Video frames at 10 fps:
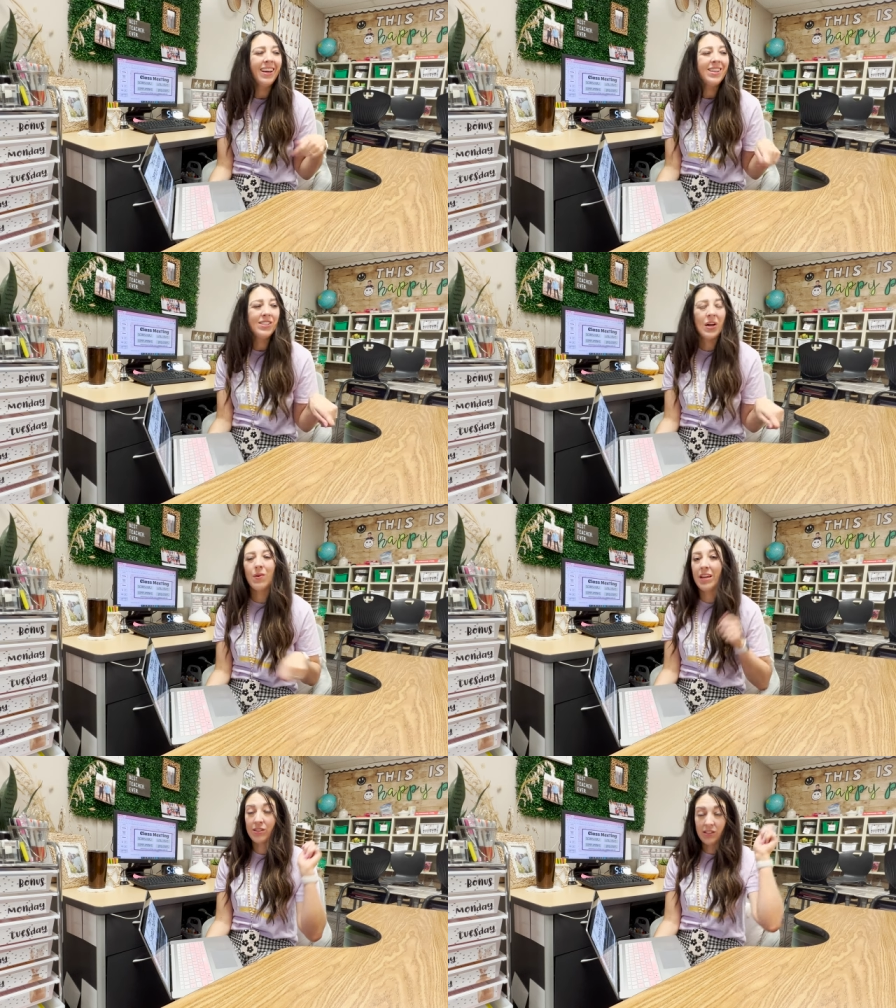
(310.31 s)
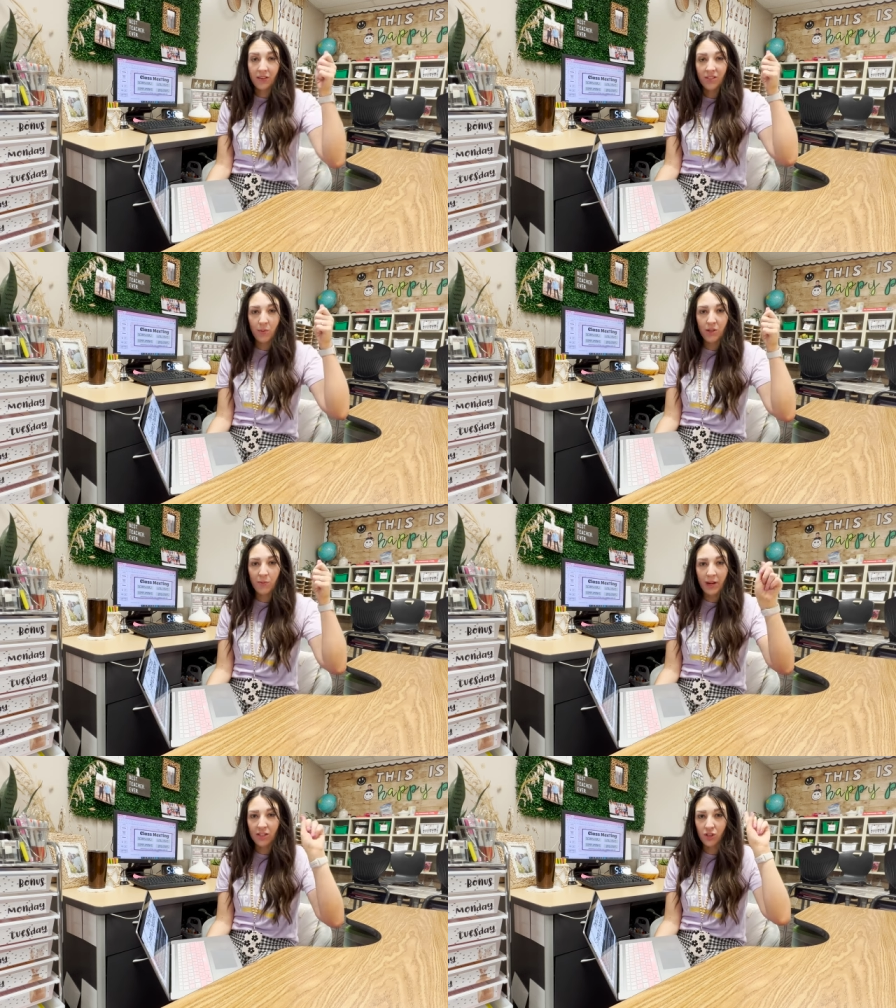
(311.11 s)
So they just lift up their
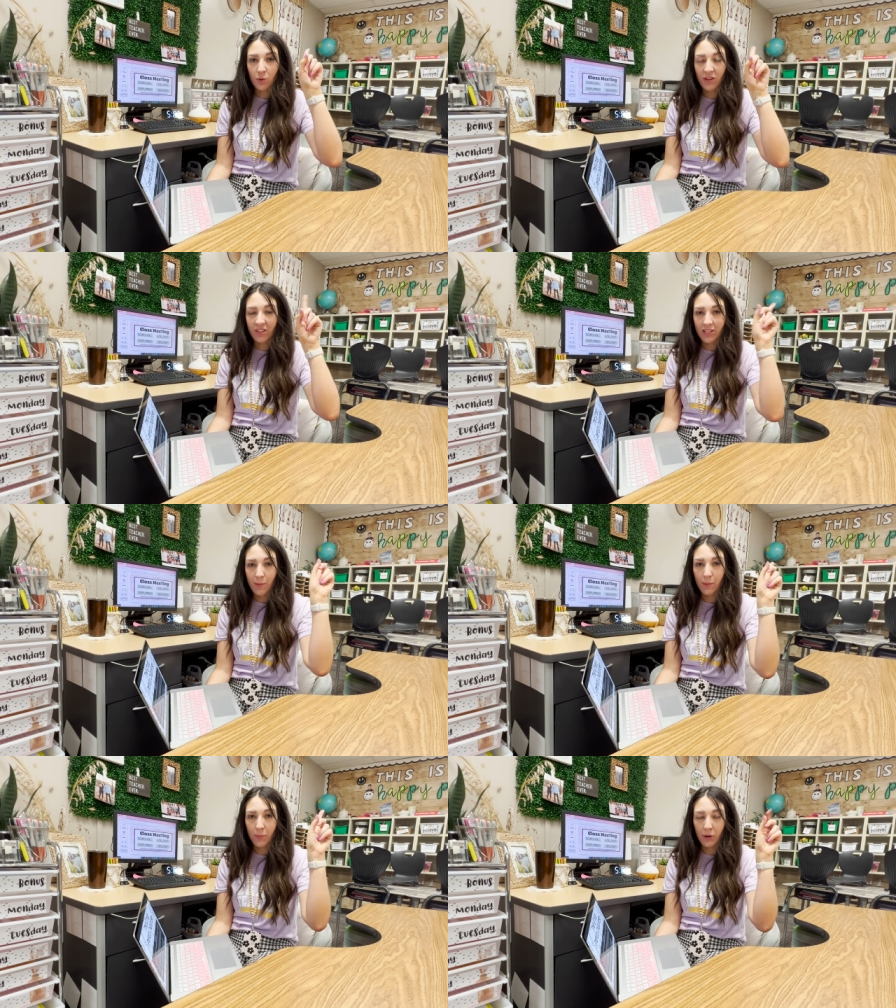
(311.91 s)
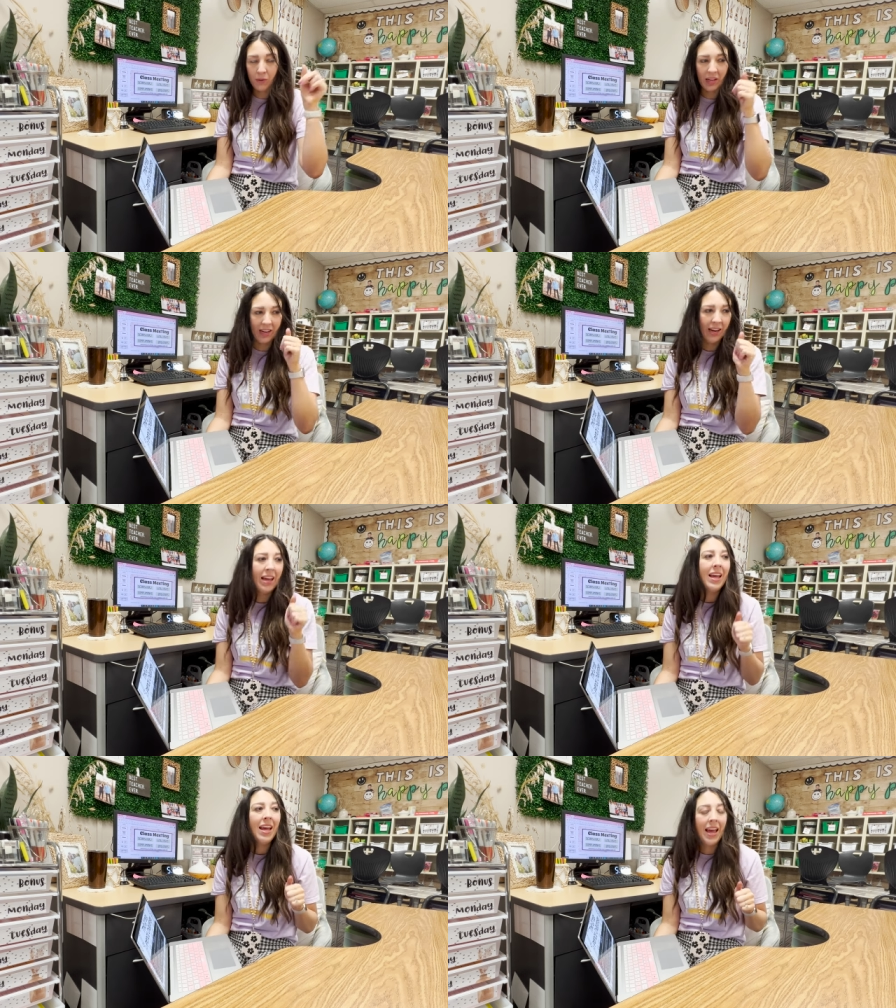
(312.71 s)
pencil with the tip broken,
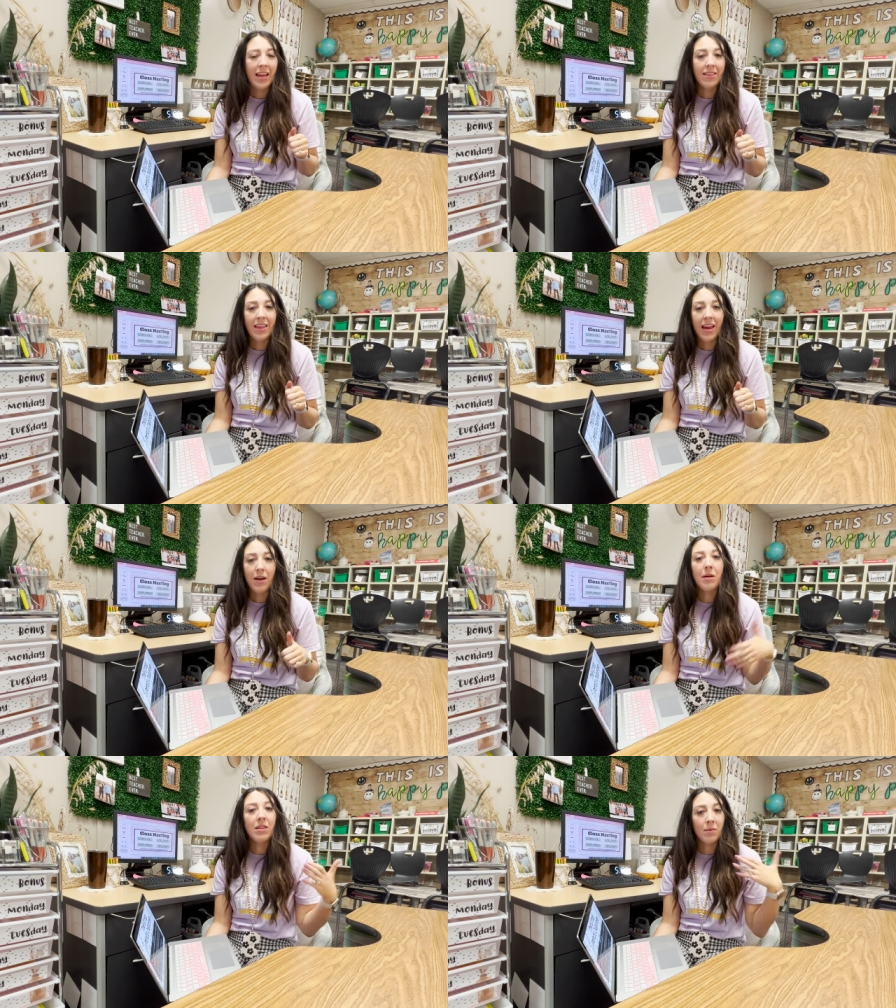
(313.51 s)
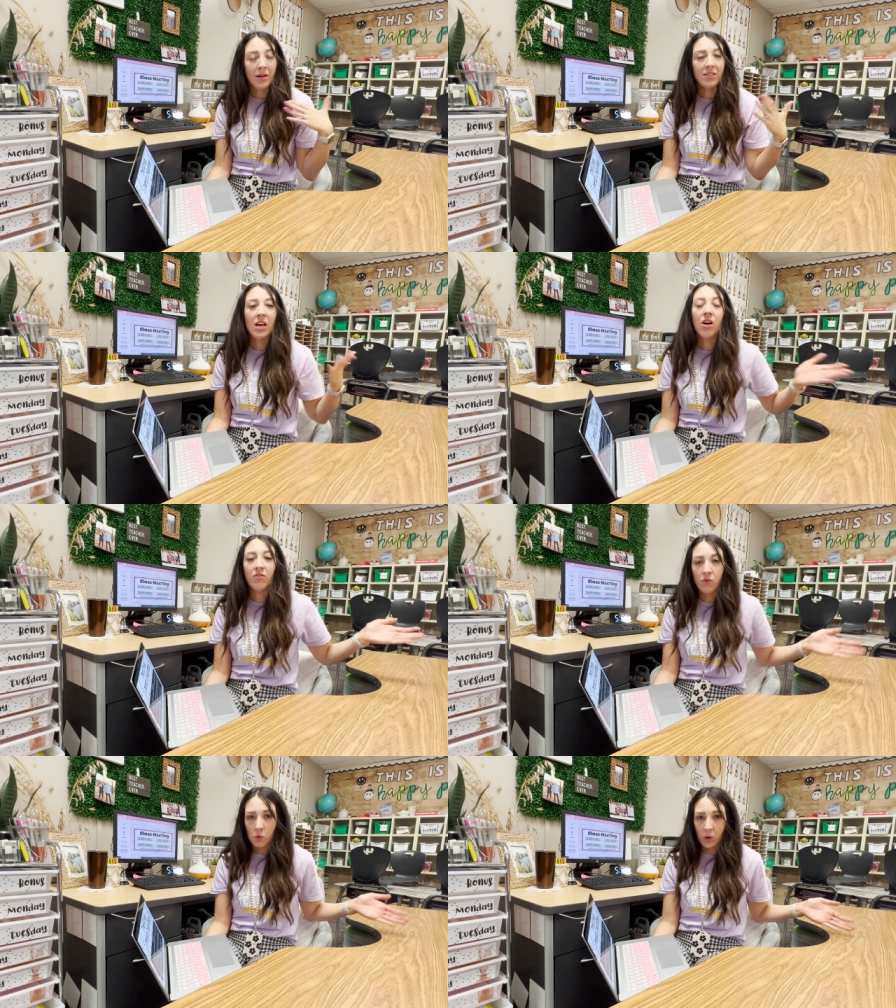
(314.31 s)
and then either
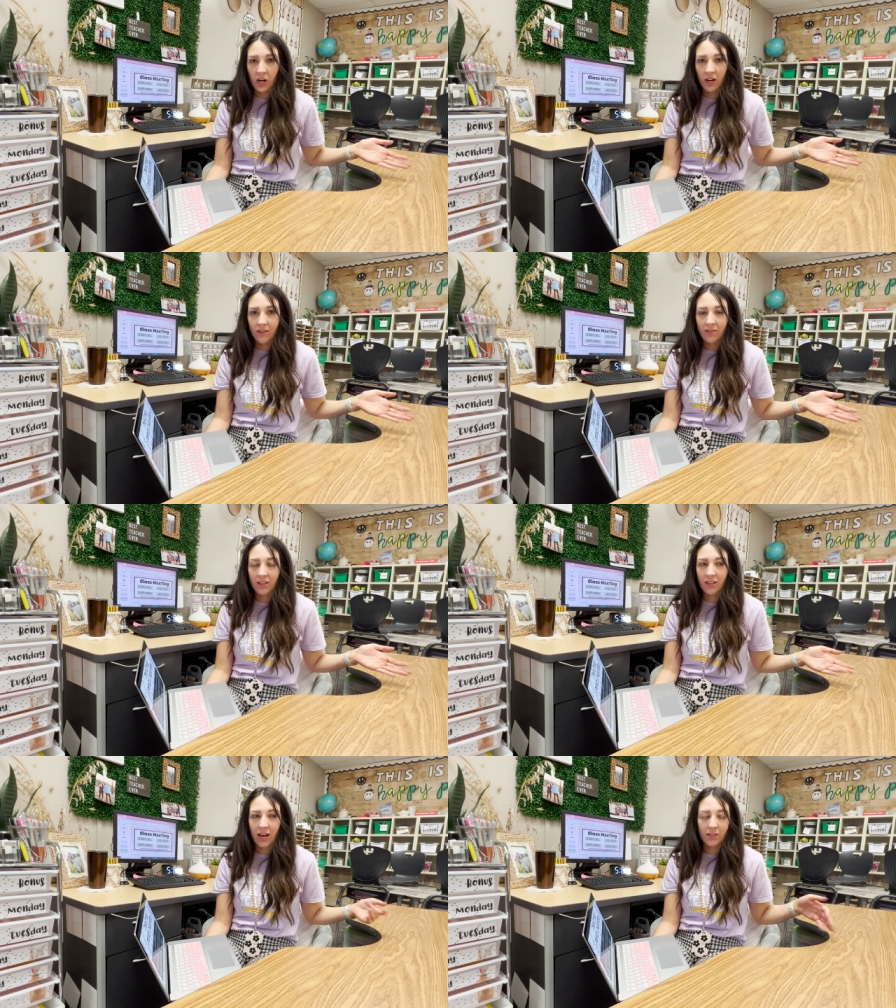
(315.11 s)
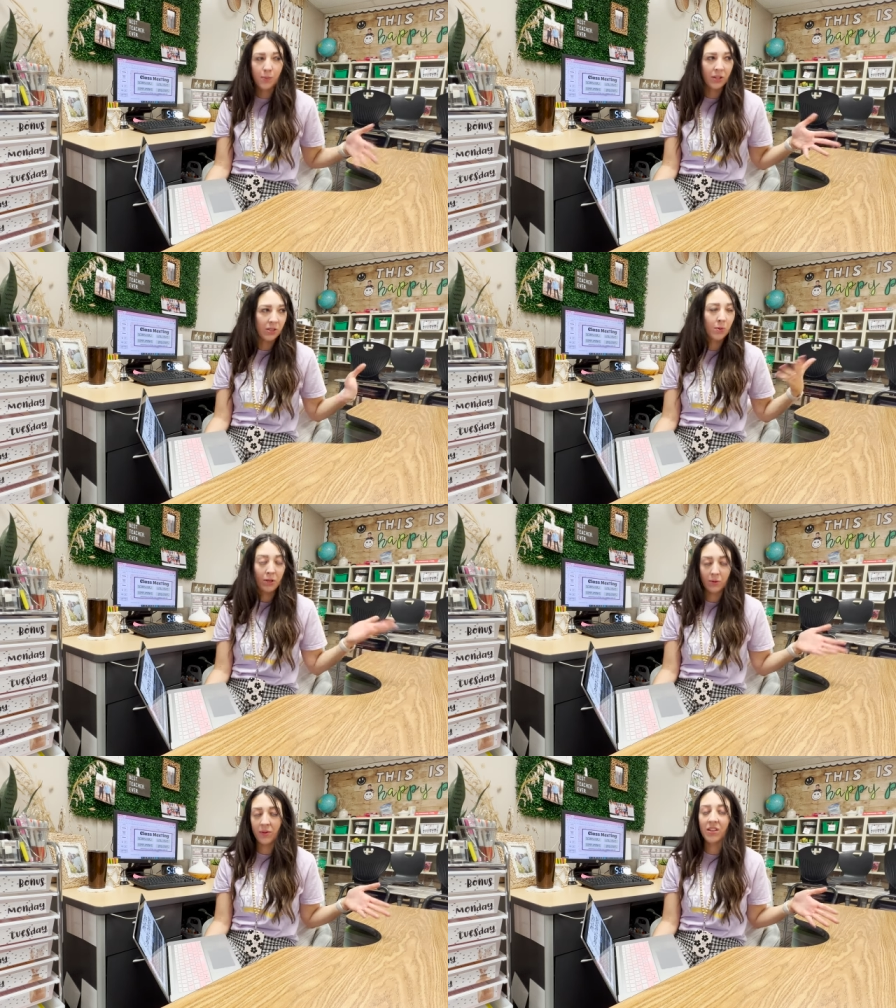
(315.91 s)
myself or the class person,
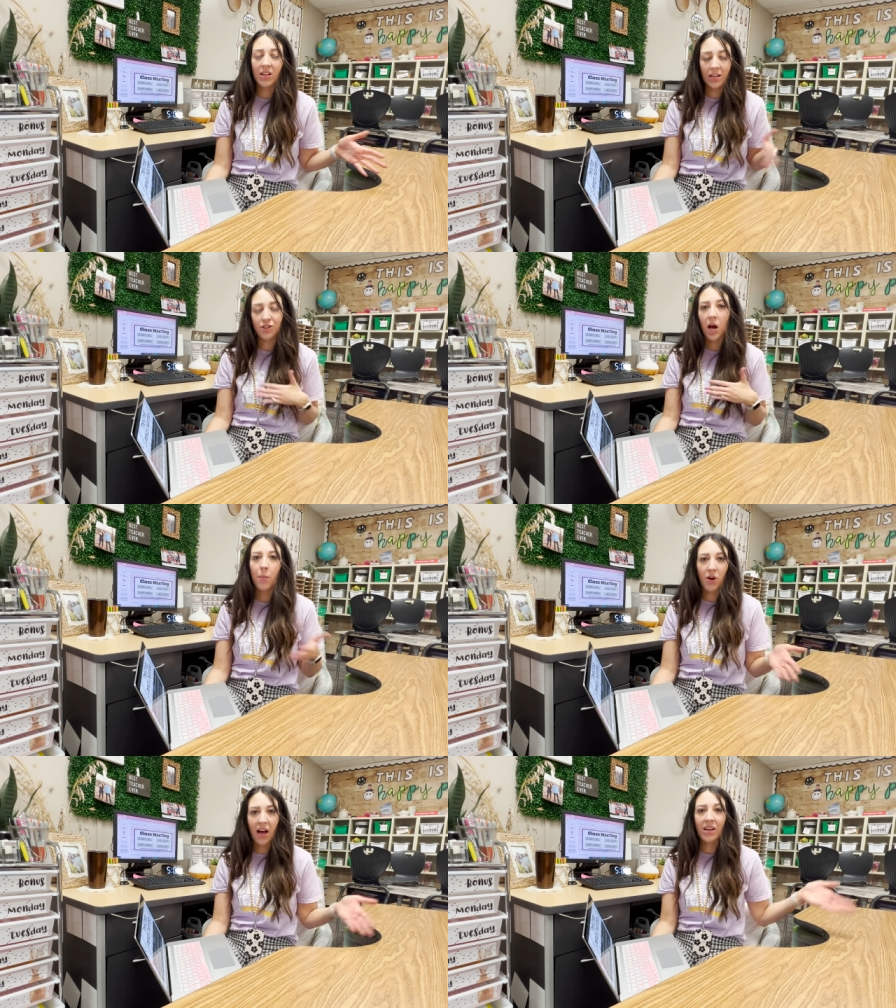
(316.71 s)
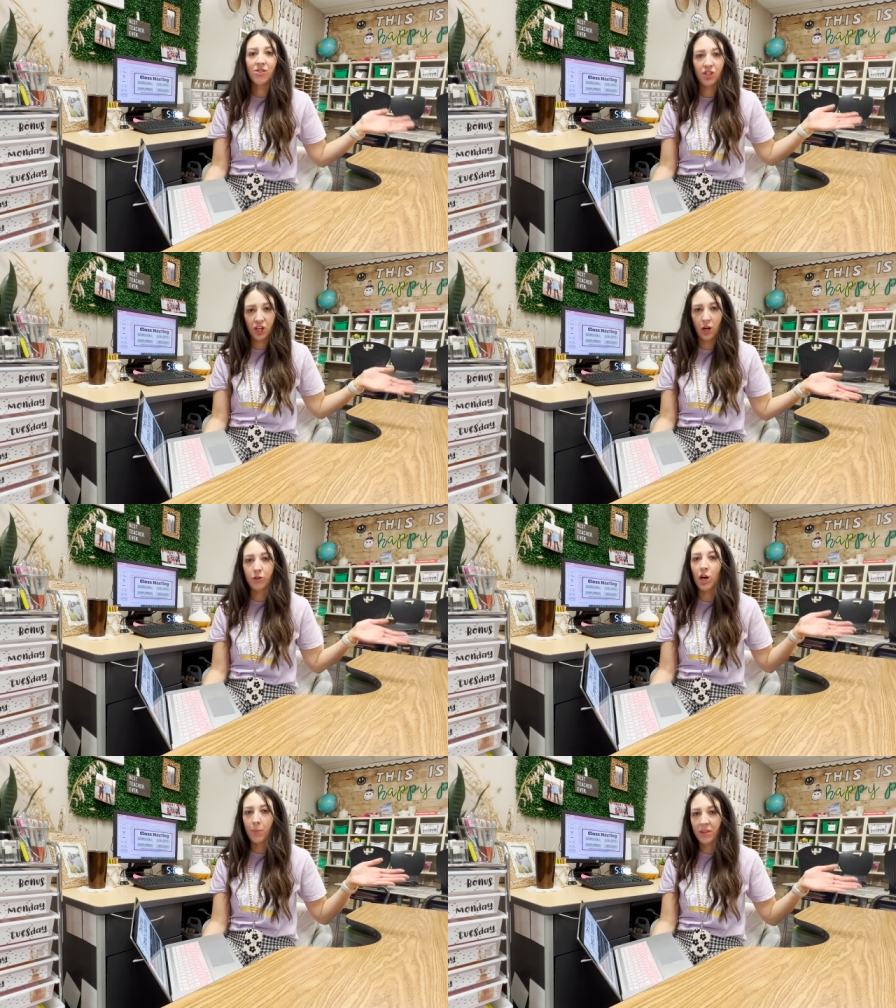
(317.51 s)
person with the class job, I'll ask to go
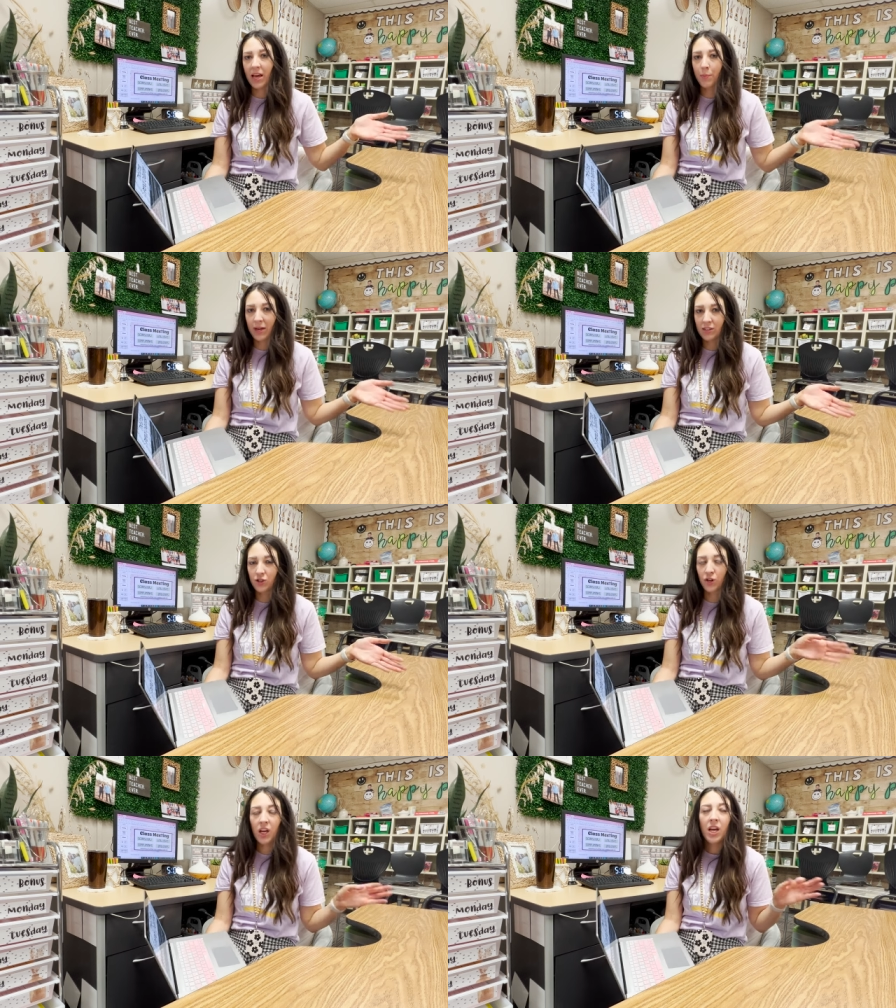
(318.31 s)
sharpen that pencil.